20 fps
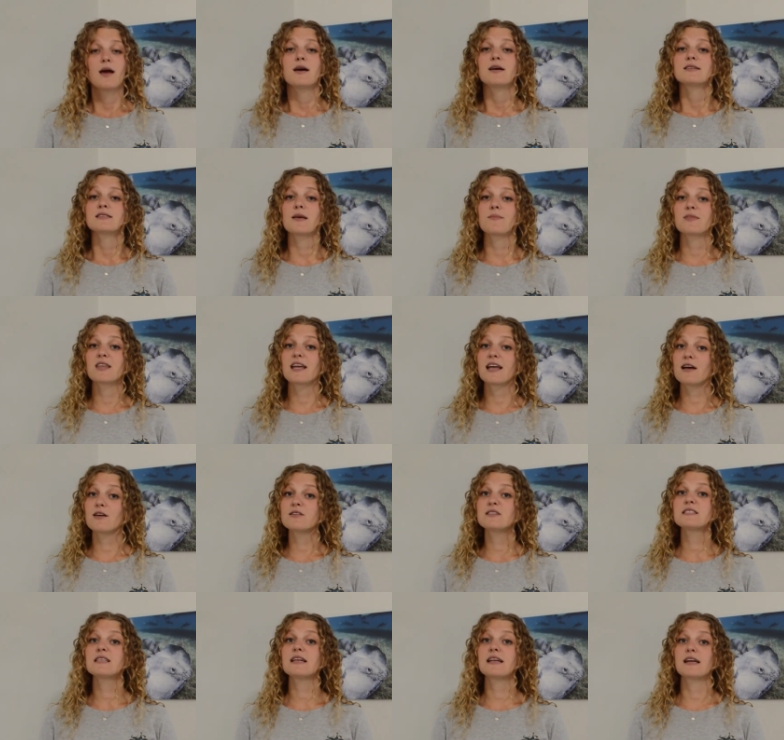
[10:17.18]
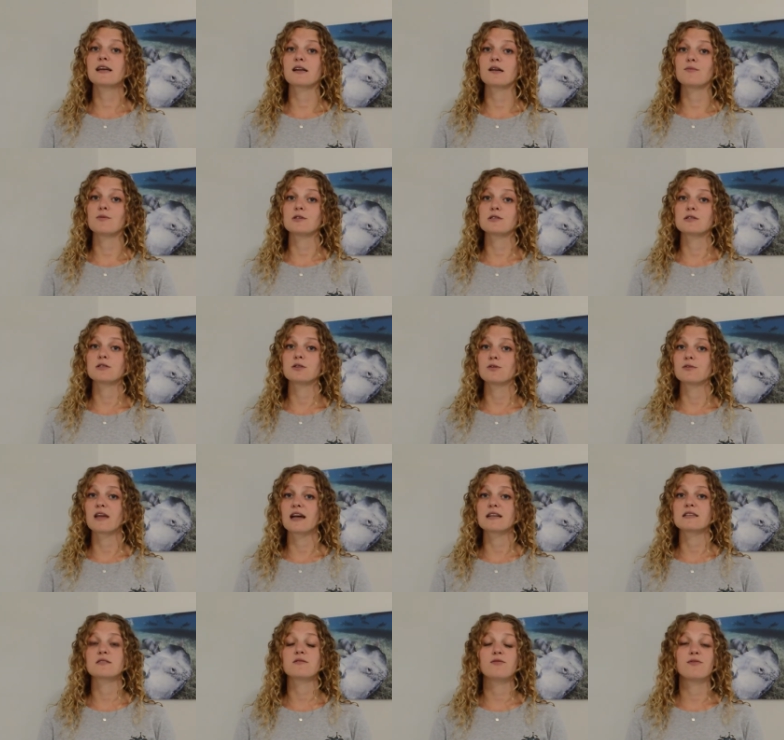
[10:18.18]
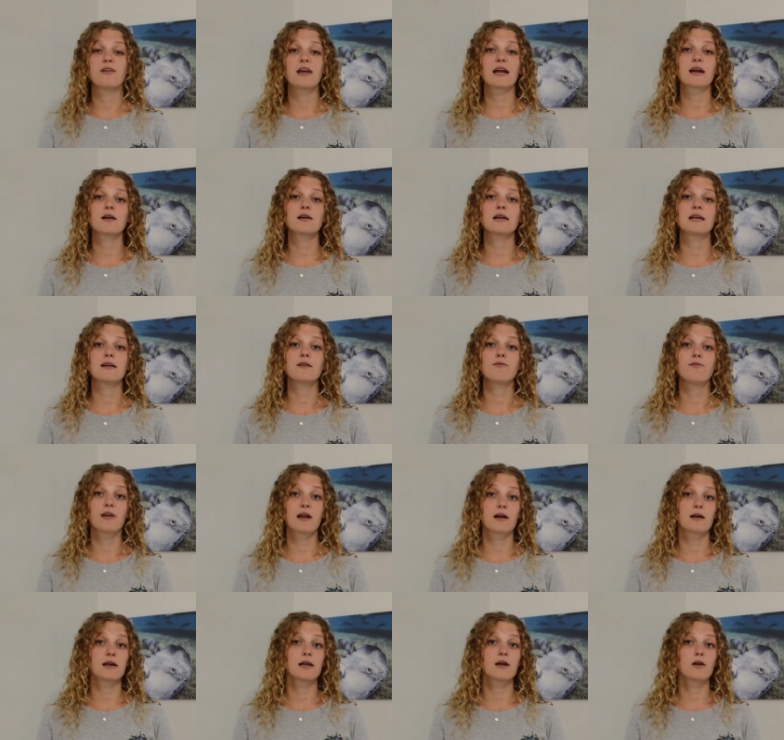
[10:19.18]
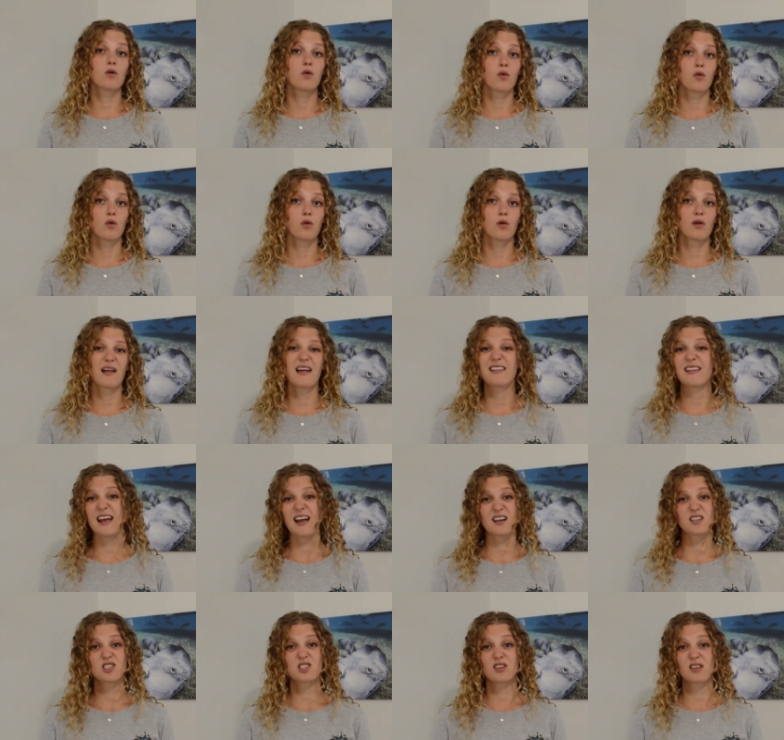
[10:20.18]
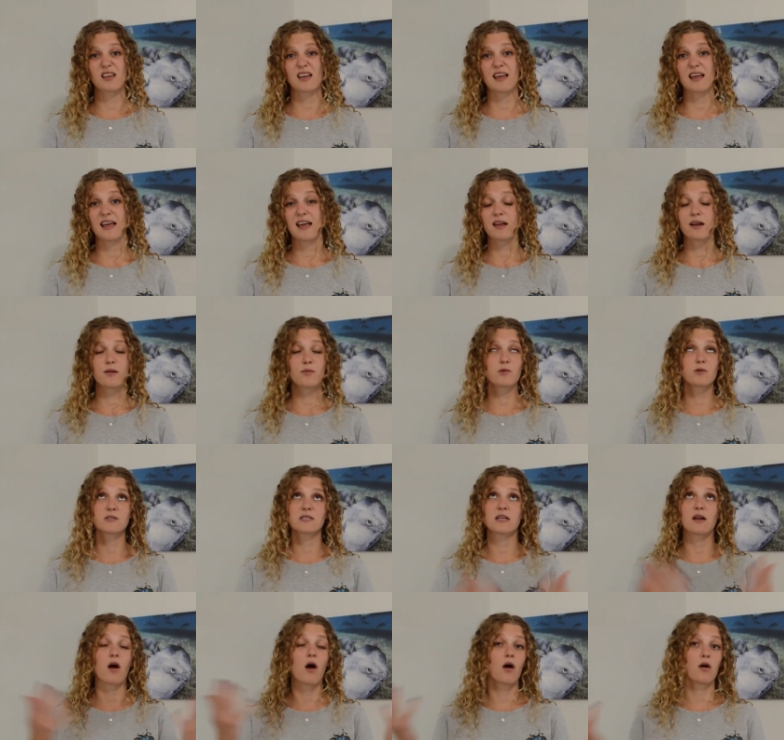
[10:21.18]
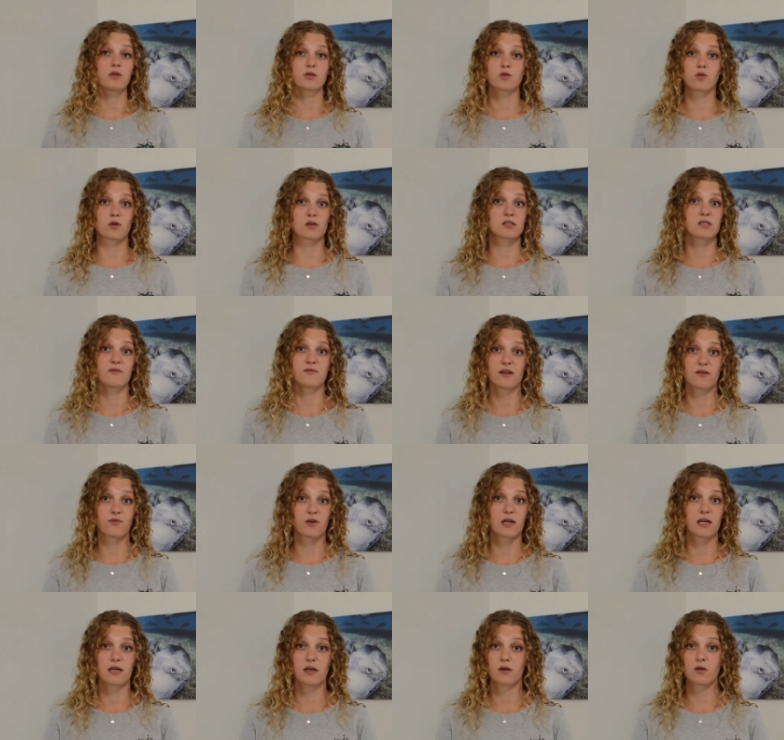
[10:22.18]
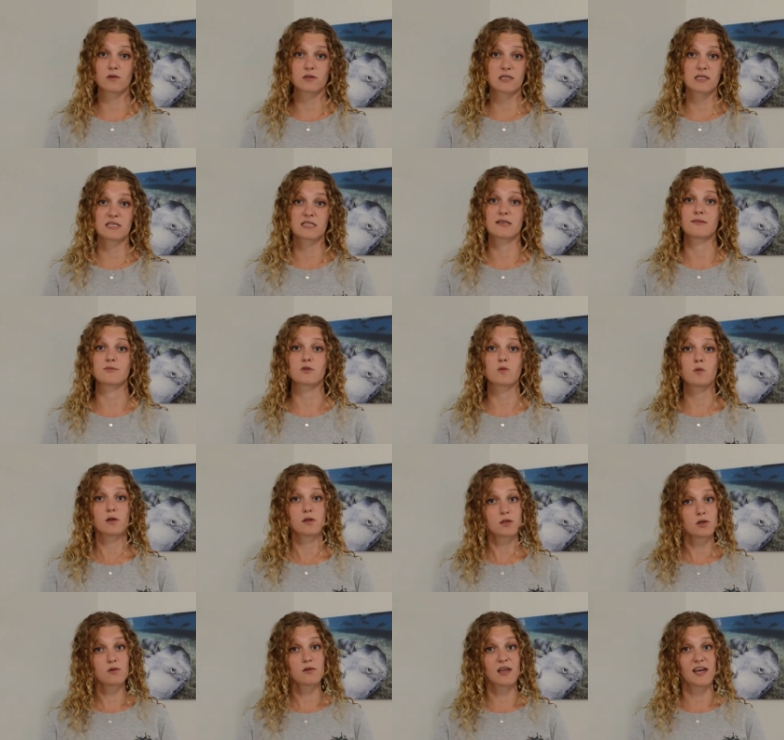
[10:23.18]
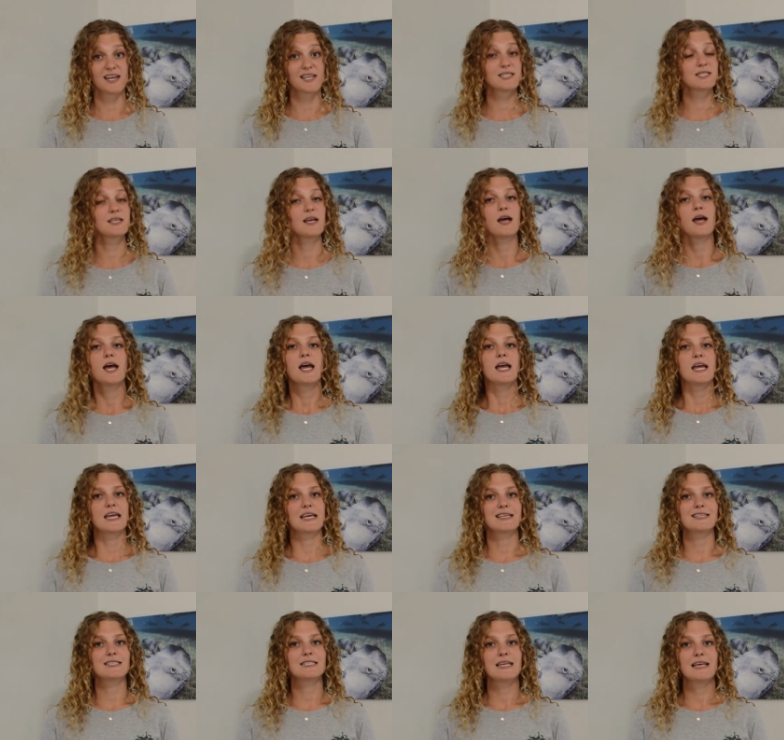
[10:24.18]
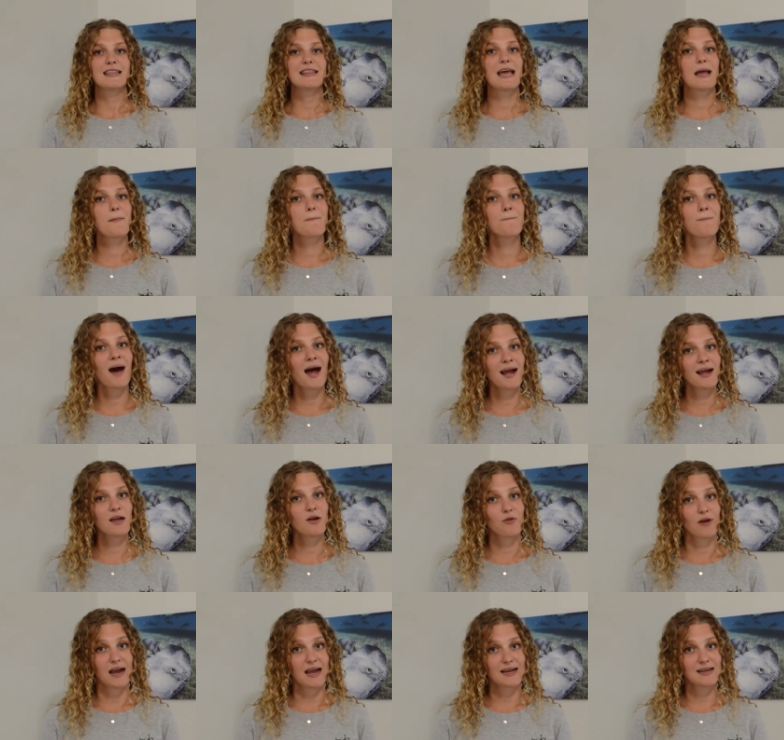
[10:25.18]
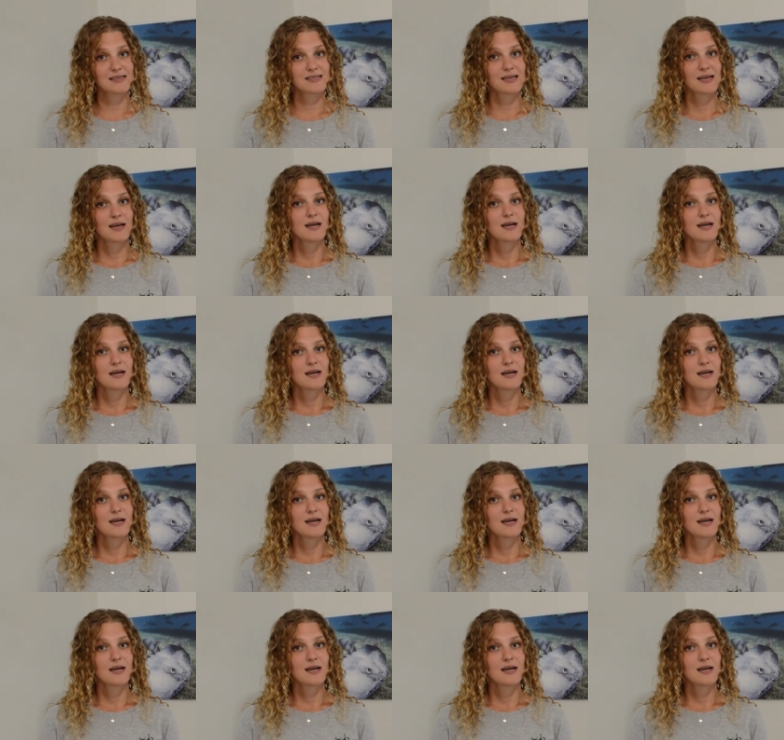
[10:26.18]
Something else that animals do that is very, very cool, and actually animals in all sorts of different ecosystems will do this, is they migrate.